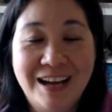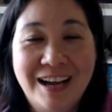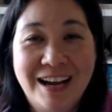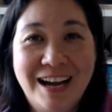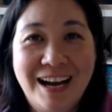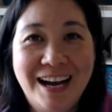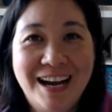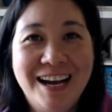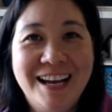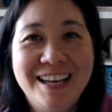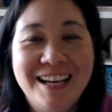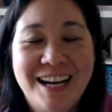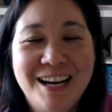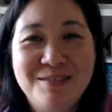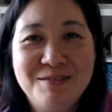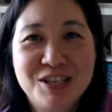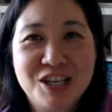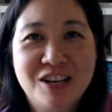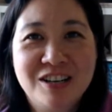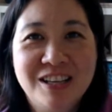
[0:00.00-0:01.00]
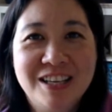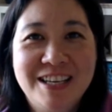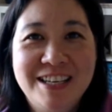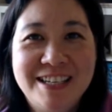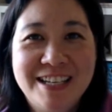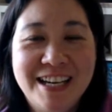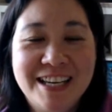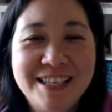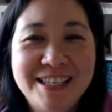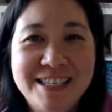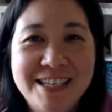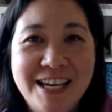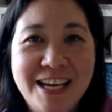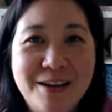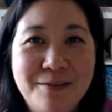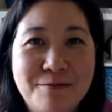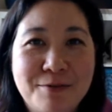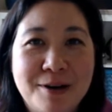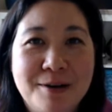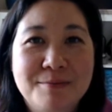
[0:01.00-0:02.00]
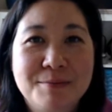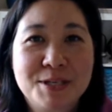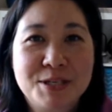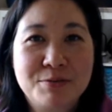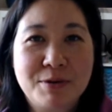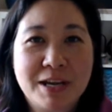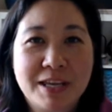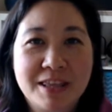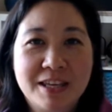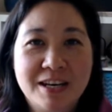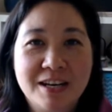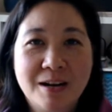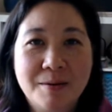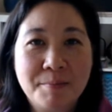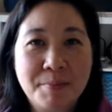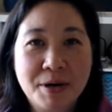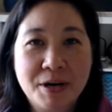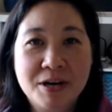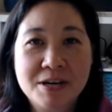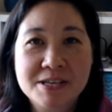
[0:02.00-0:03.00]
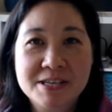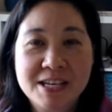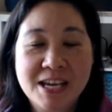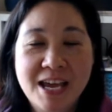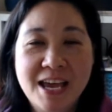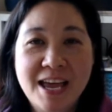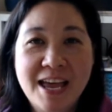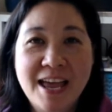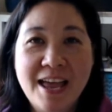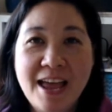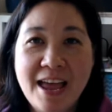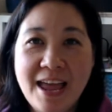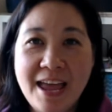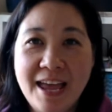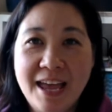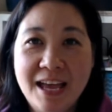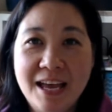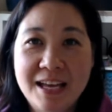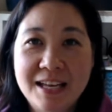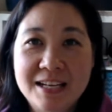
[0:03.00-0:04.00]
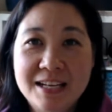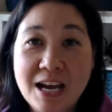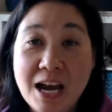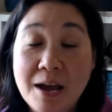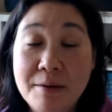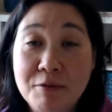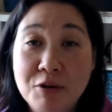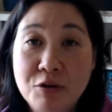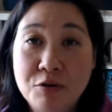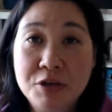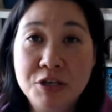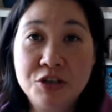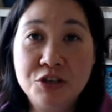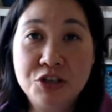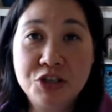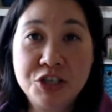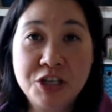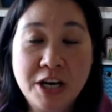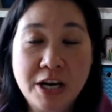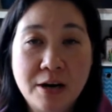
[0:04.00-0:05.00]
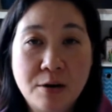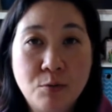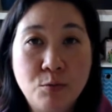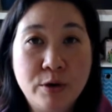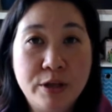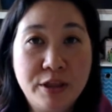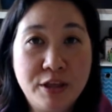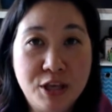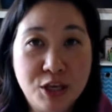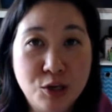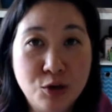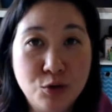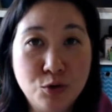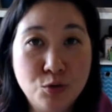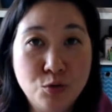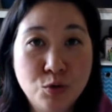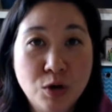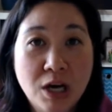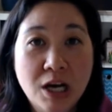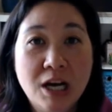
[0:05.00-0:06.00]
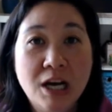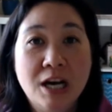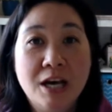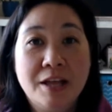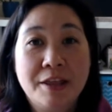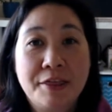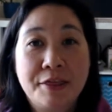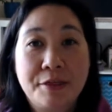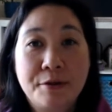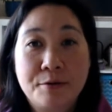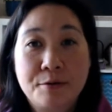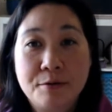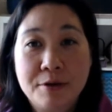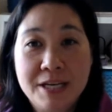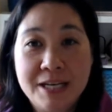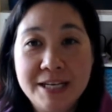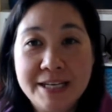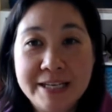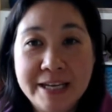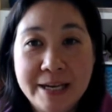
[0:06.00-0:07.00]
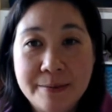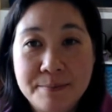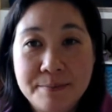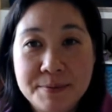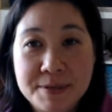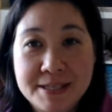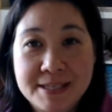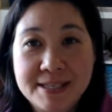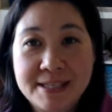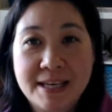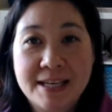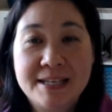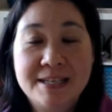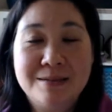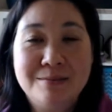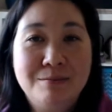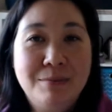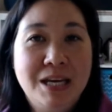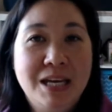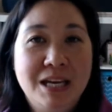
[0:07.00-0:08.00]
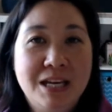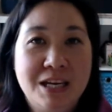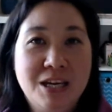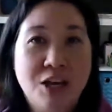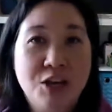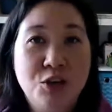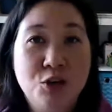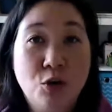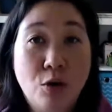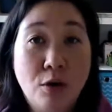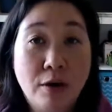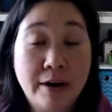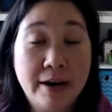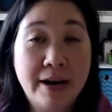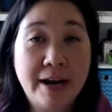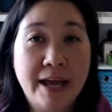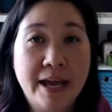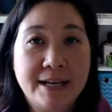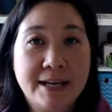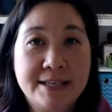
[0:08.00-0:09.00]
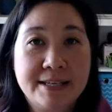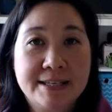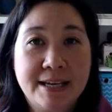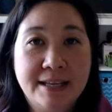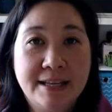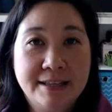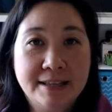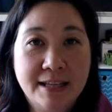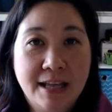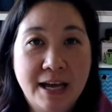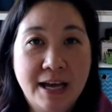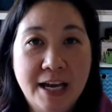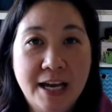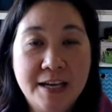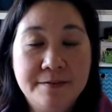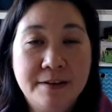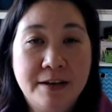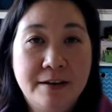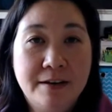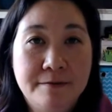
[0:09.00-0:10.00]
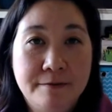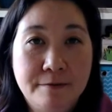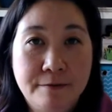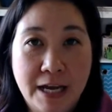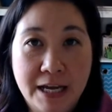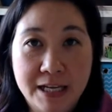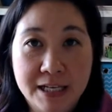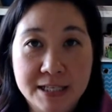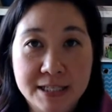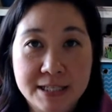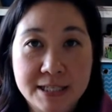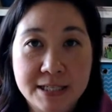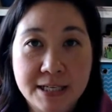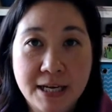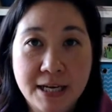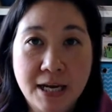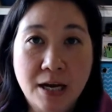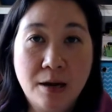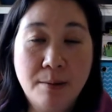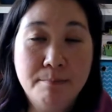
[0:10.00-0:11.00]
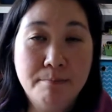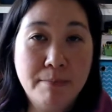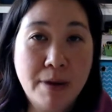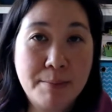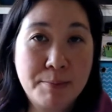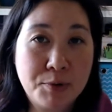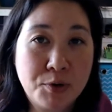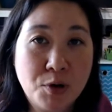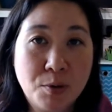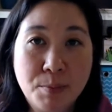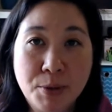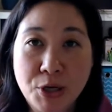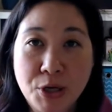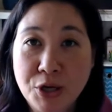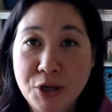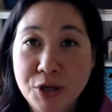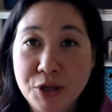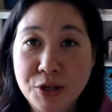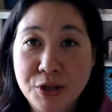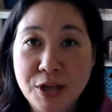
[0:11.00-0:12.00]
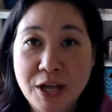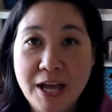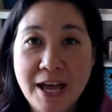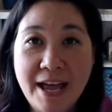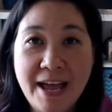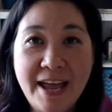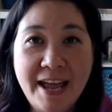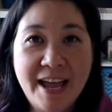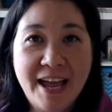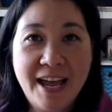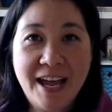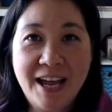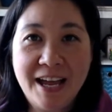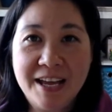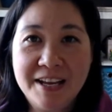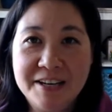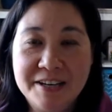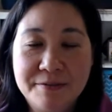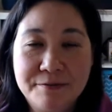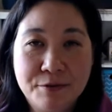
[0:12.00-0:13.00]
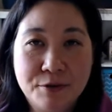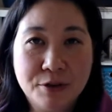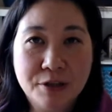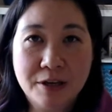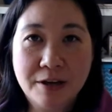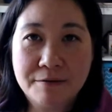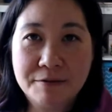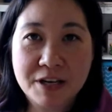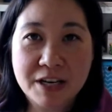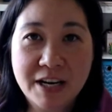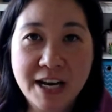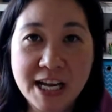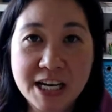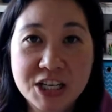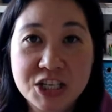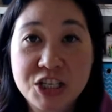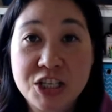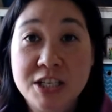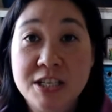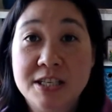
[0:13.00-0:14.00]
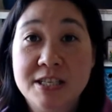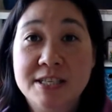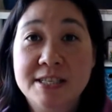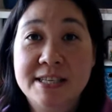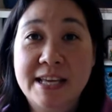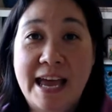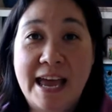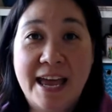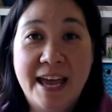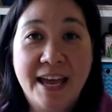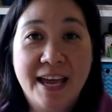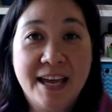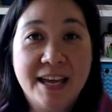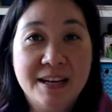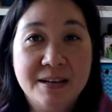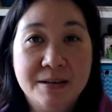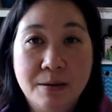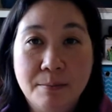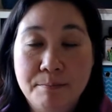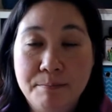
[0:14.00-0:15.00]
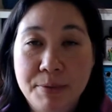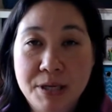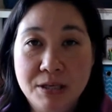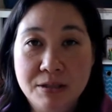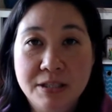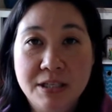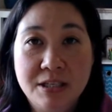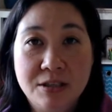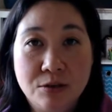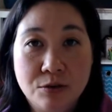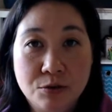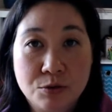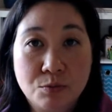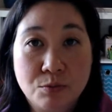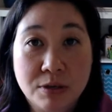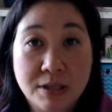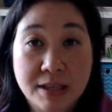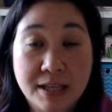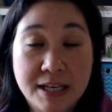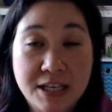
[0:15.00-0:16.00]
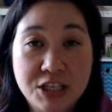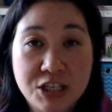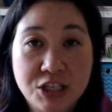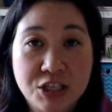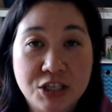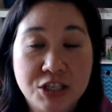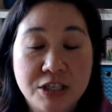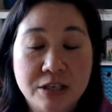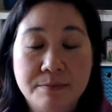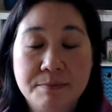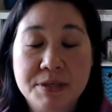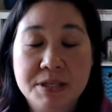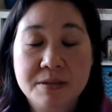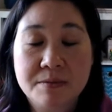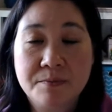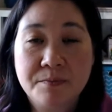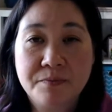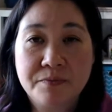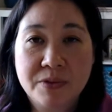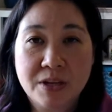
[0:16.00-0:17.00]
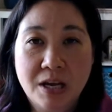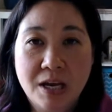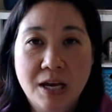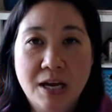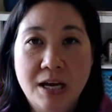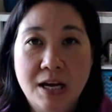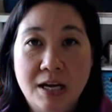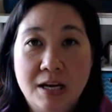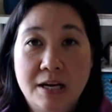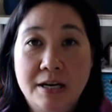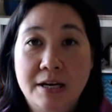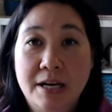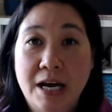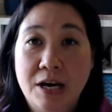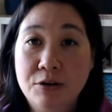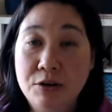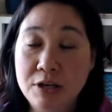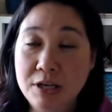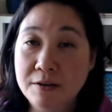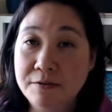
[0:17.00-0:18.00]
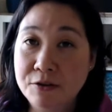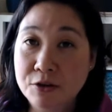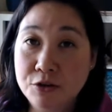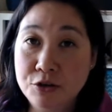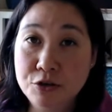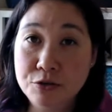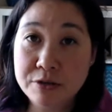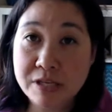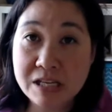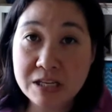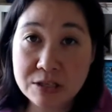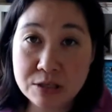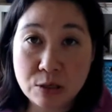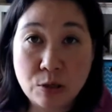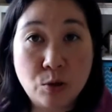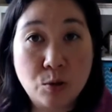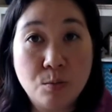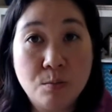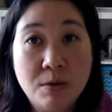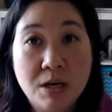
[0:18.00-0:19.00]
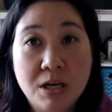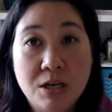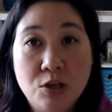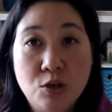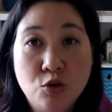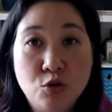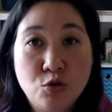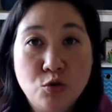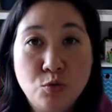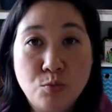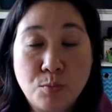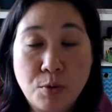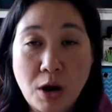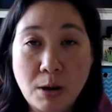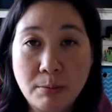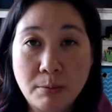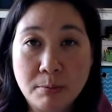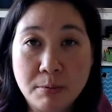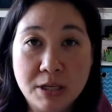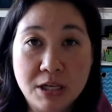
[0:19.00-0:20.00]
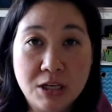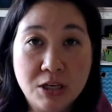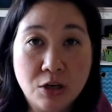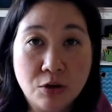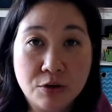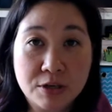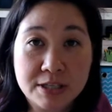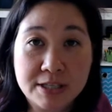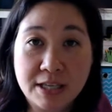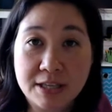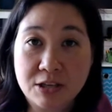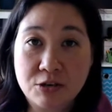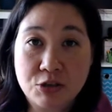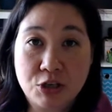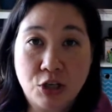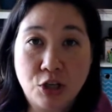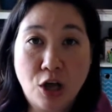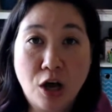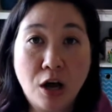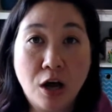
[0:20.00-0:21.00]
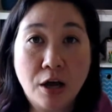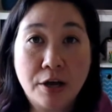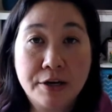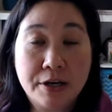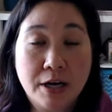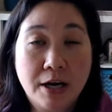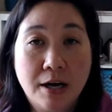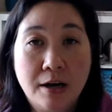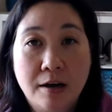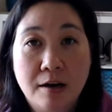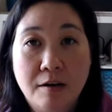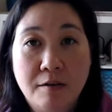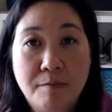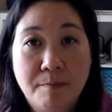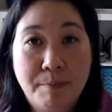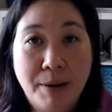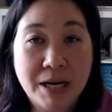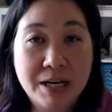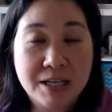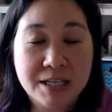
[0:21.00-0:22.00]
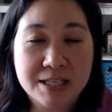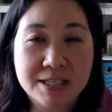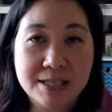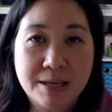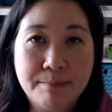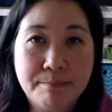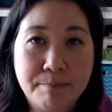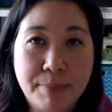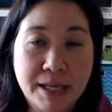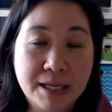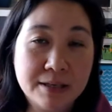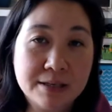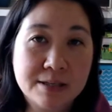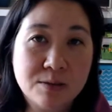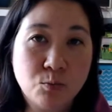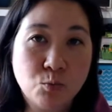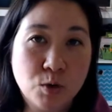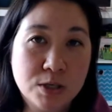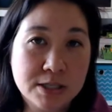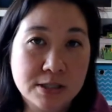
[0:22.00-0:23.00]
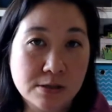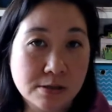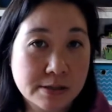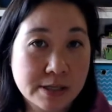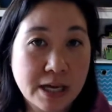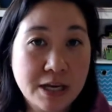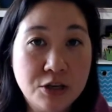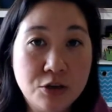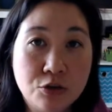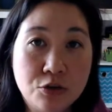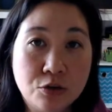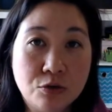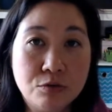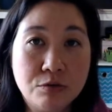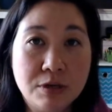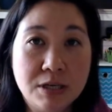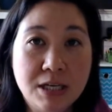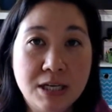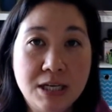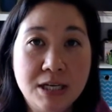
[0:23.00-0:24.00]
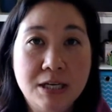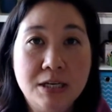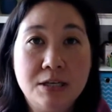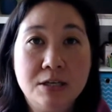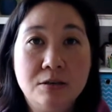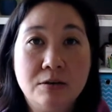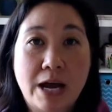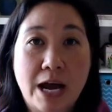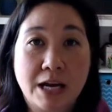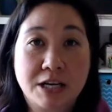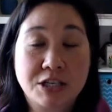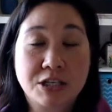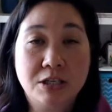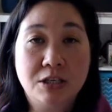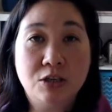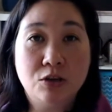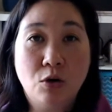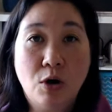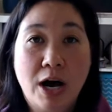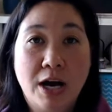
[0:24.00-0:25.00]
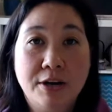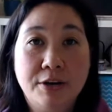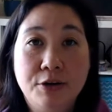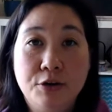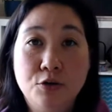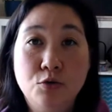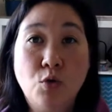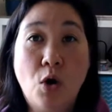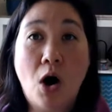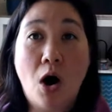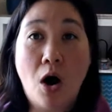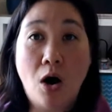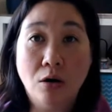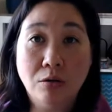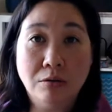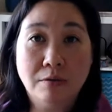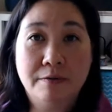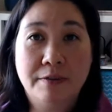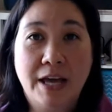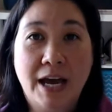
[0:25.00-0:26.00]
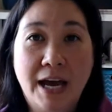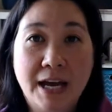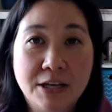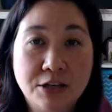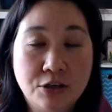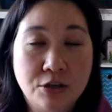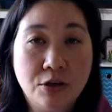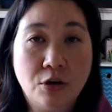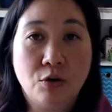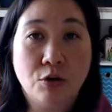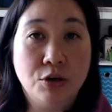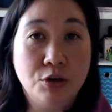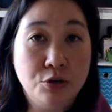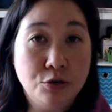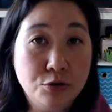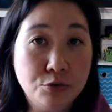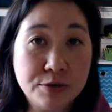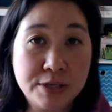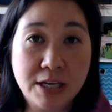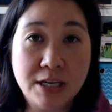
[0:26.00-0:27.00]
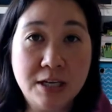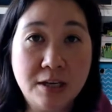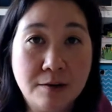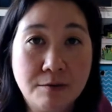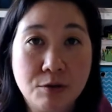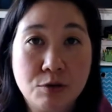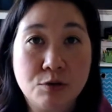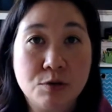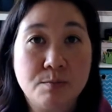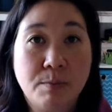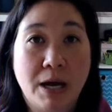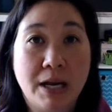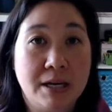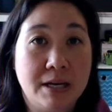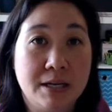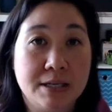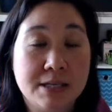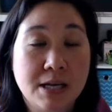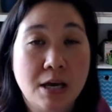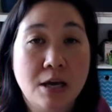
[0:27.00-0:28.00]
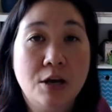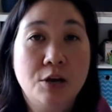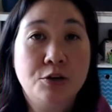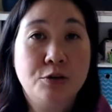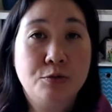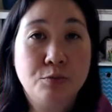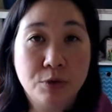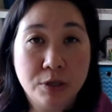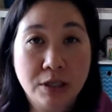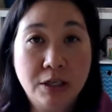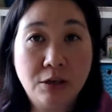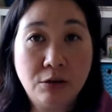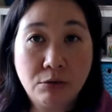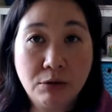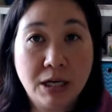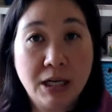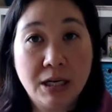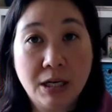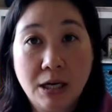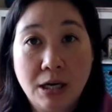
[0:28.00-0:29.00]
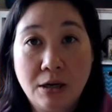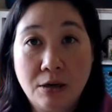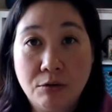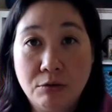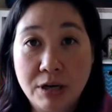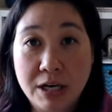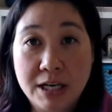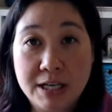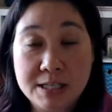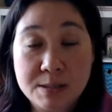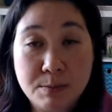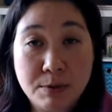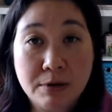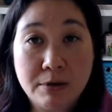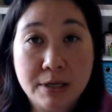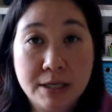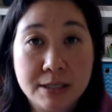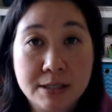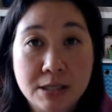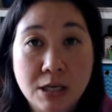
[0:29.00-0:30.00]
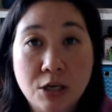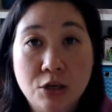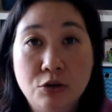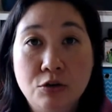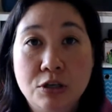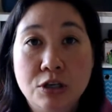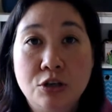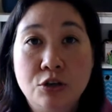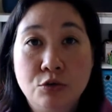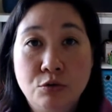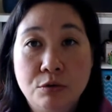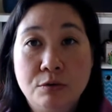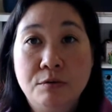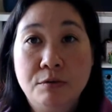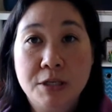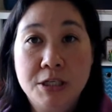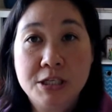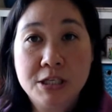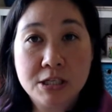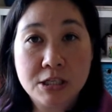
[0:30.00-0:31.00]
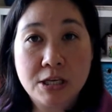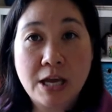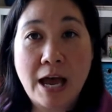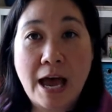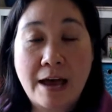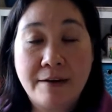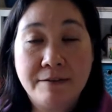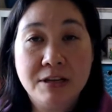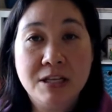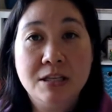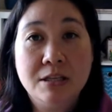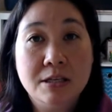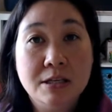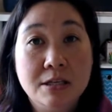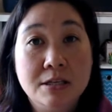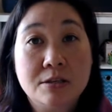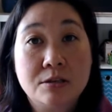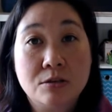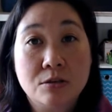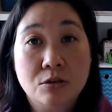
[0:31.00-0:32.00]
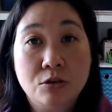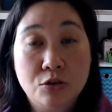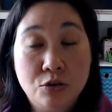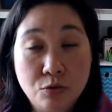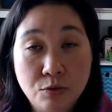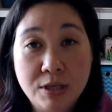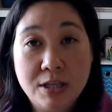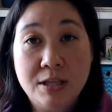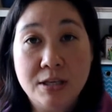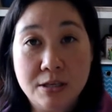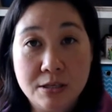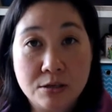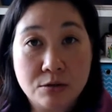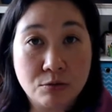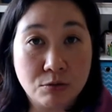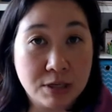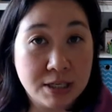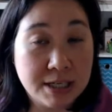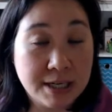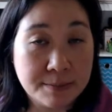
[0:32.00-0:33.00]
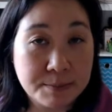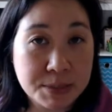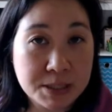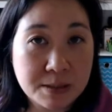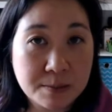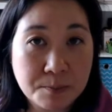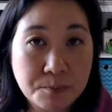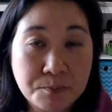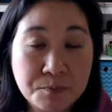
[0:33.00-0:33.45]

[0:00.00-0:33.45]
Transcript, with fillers: Hi, I'm Charlene Tessier from Strength in Numbers, and I'm going to share with you 3 tips to make your next live event memorable and full of connections and building those relationships. Now, if you're using Zoom, you probably notice that there's a lot of buttons and bells and whistles, and you don't need to actually know how to do all of that or use any of those buttons to really create a great experience. You can do it with just having doing these 3 tips.